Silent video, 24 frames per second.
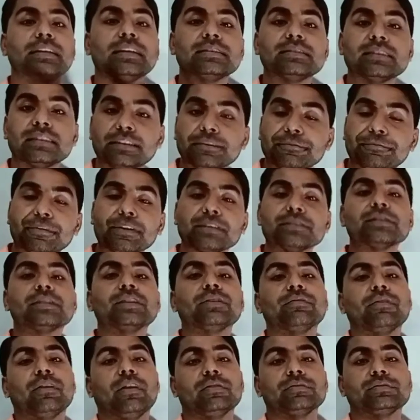there is a difference
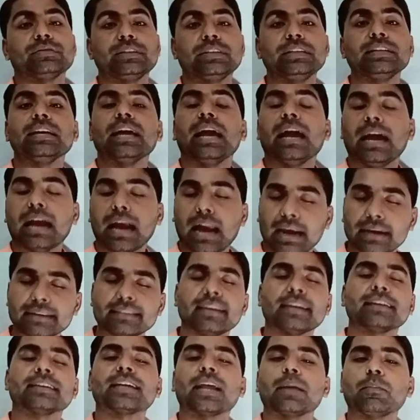in velocity,
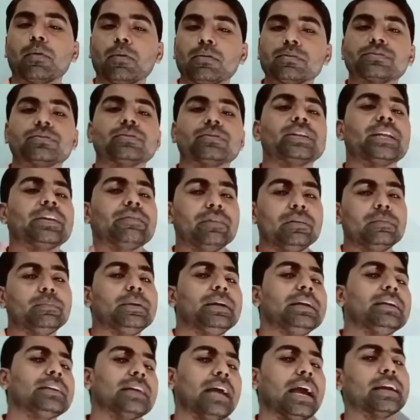at that time also they will
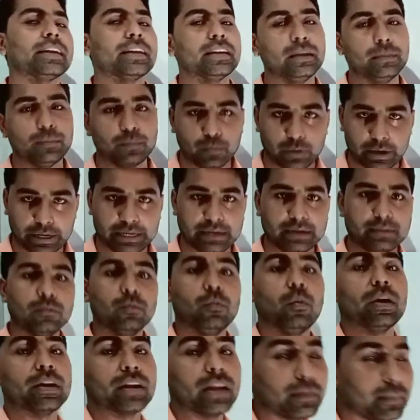meet at any point.
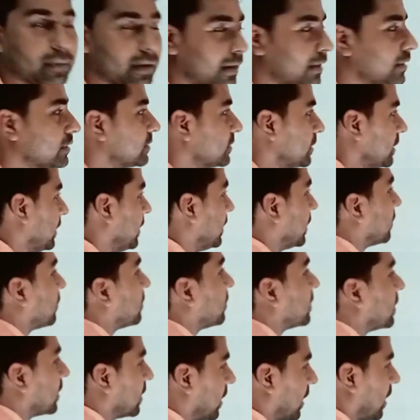What I mean, see here
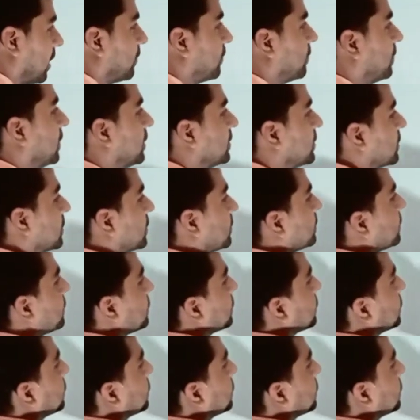with the graph first.